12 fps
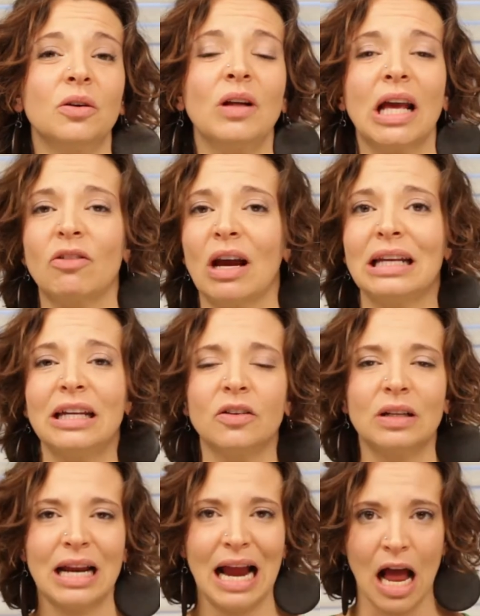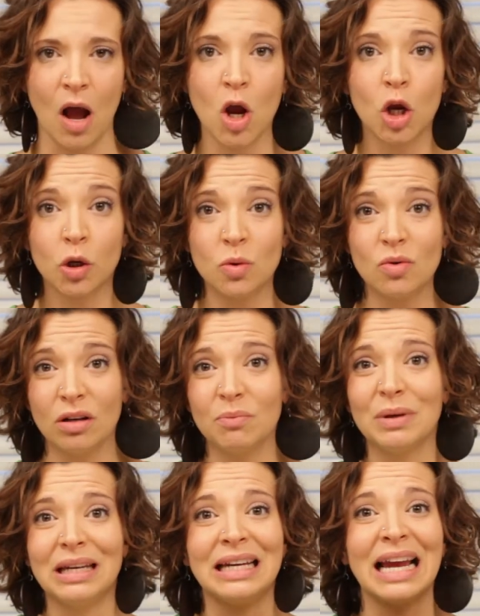right here and now, you can
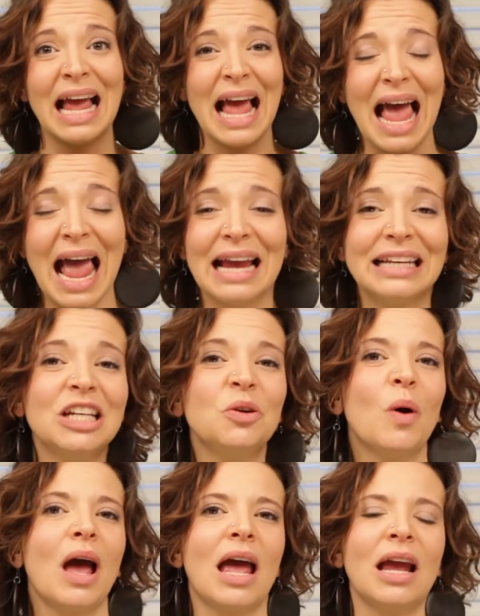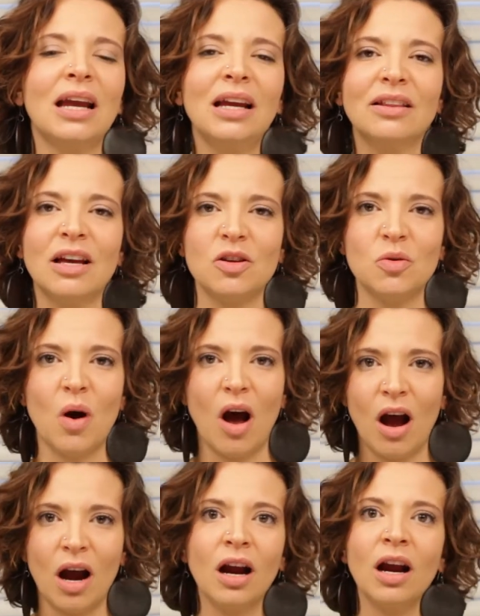be any way that you
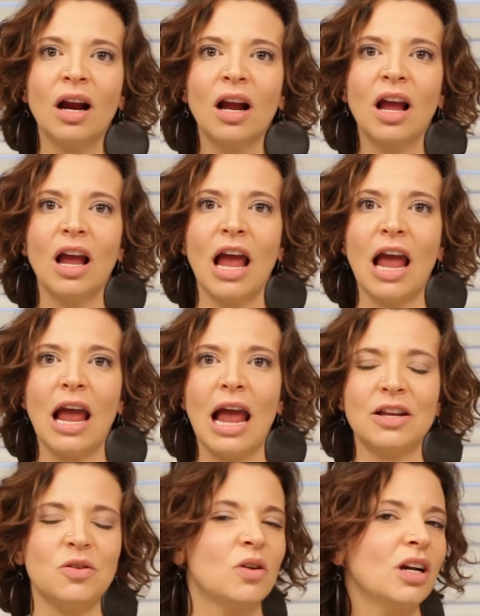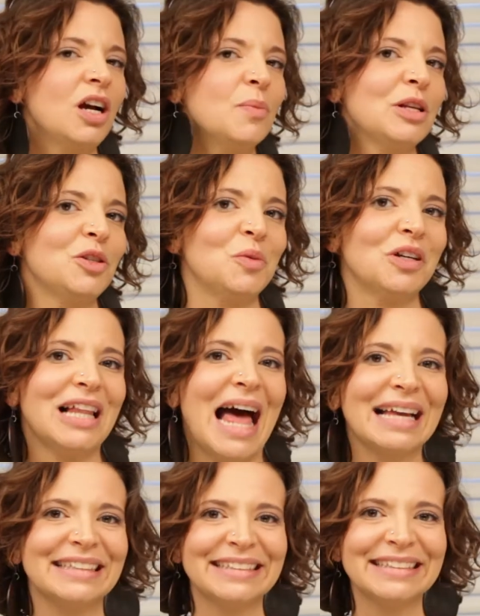are, and you can come into a
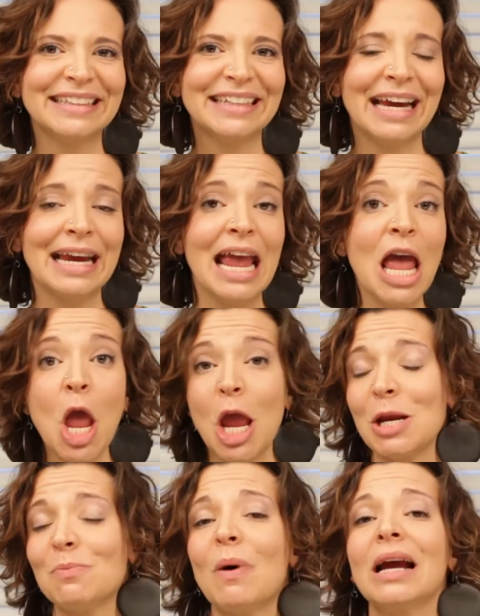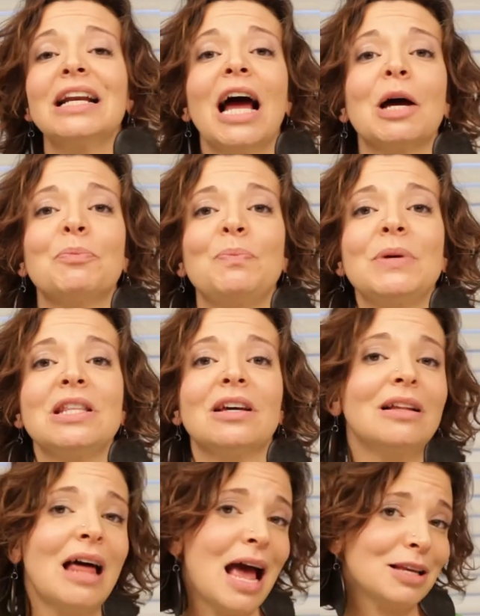class. It might not be the
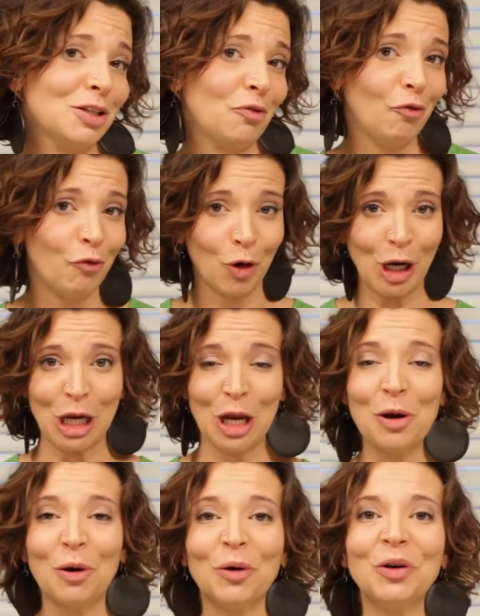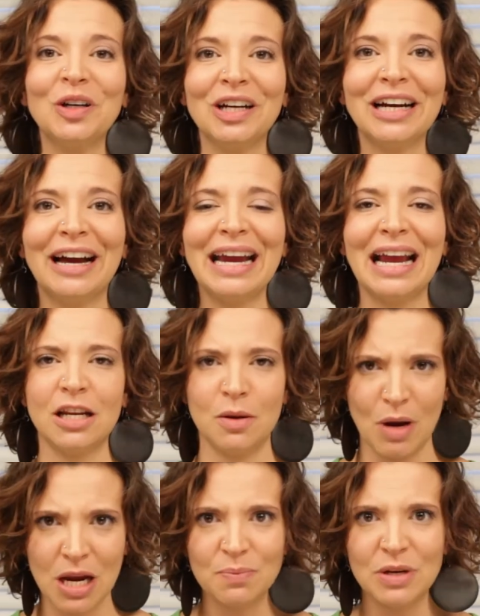class for you, right? And it
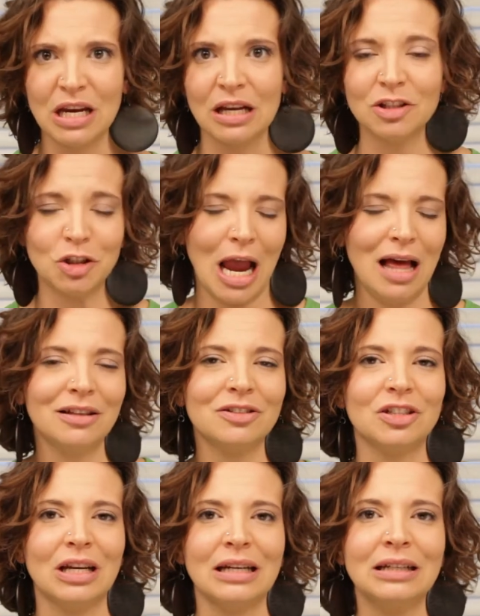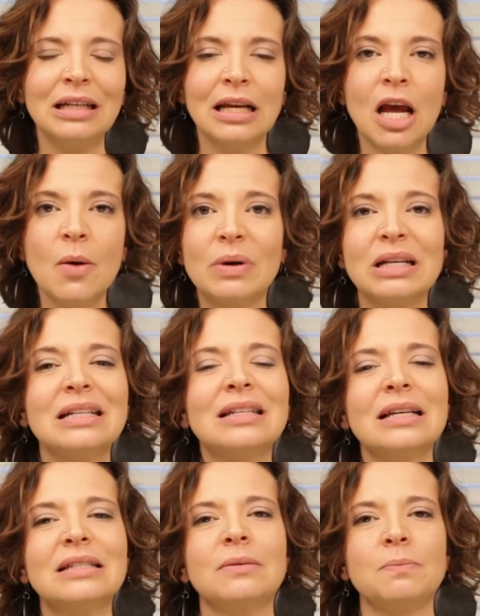might be challenging, but it
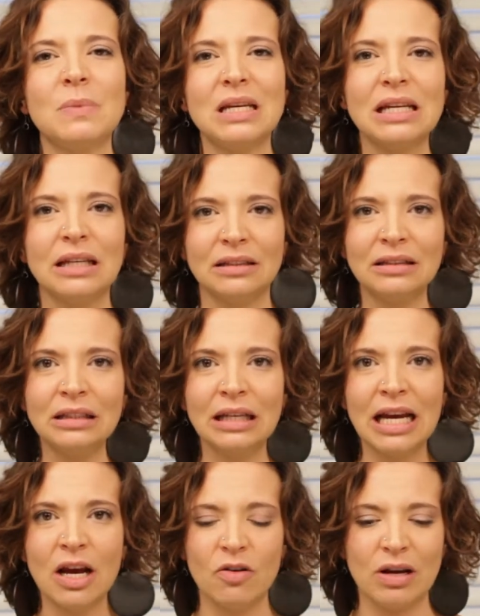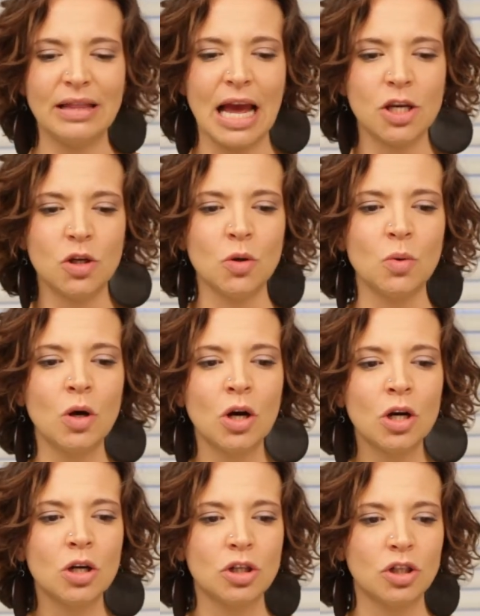doesn't mean, right, that you
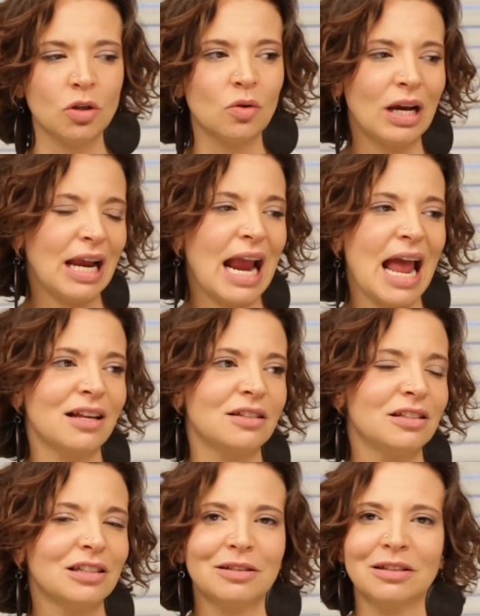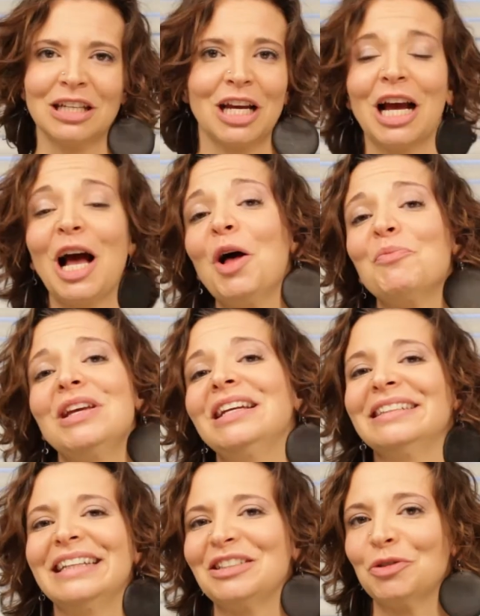still can't come
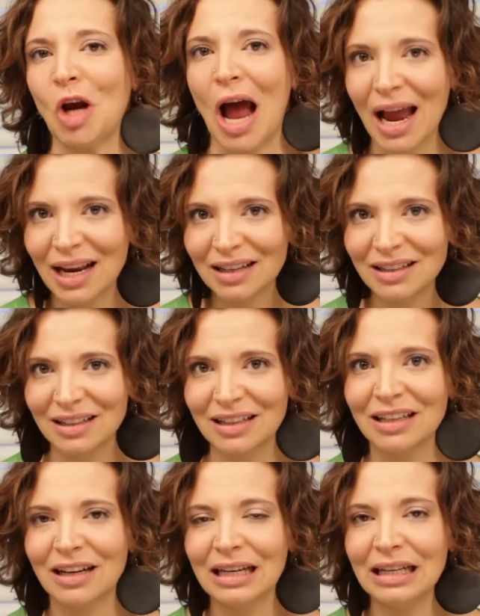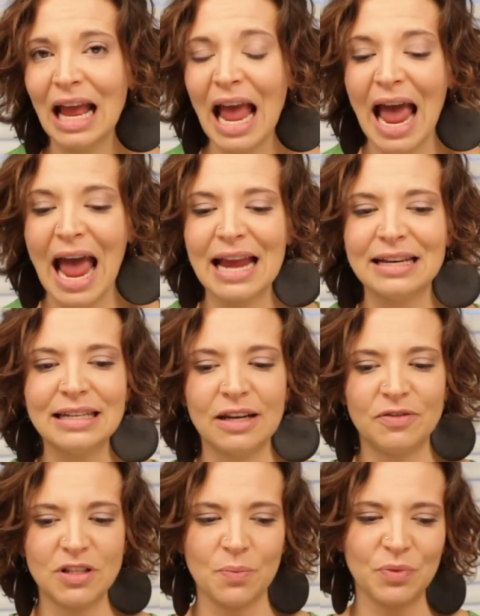in and try. Right? And
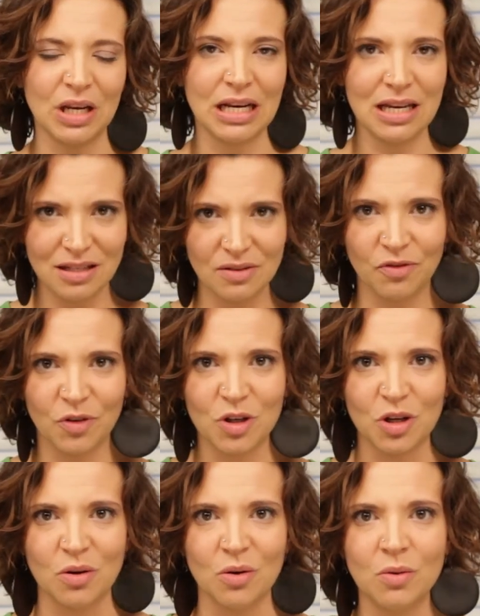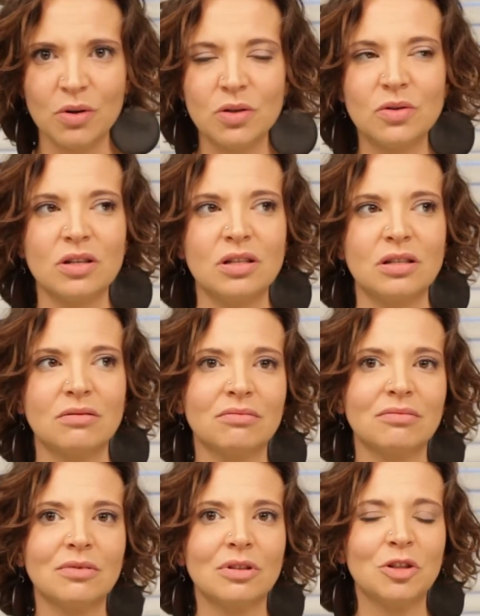if something isn't for you, you just
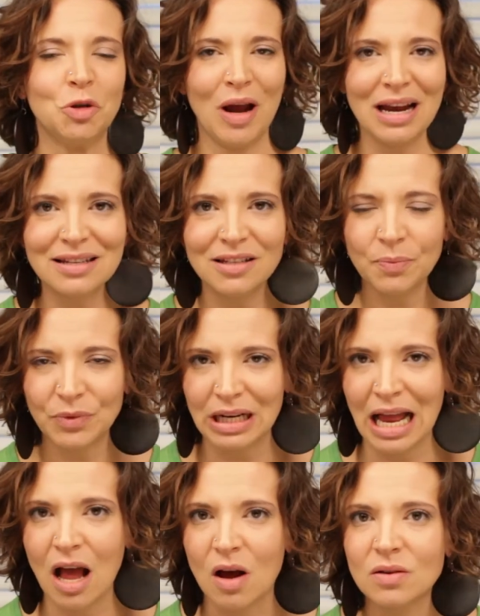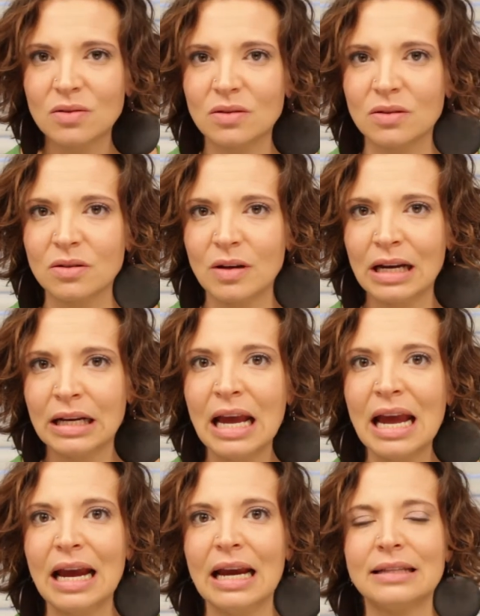try something else. Right?
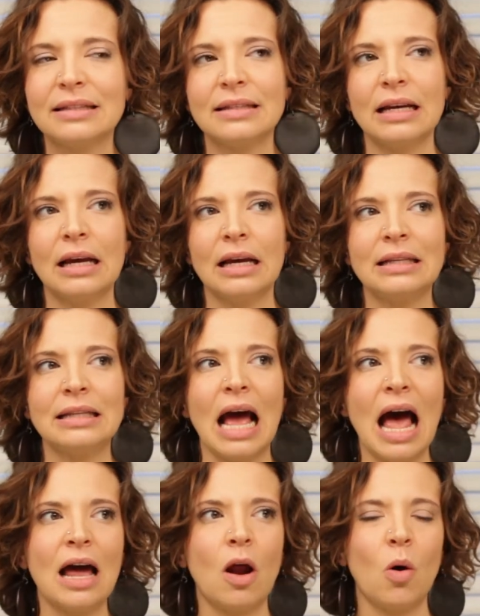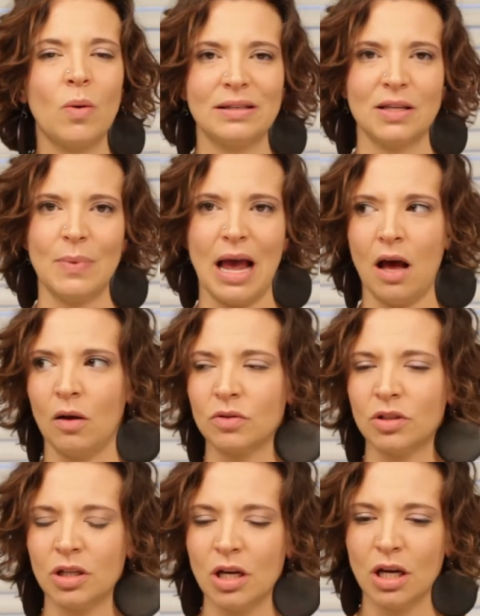It's not always about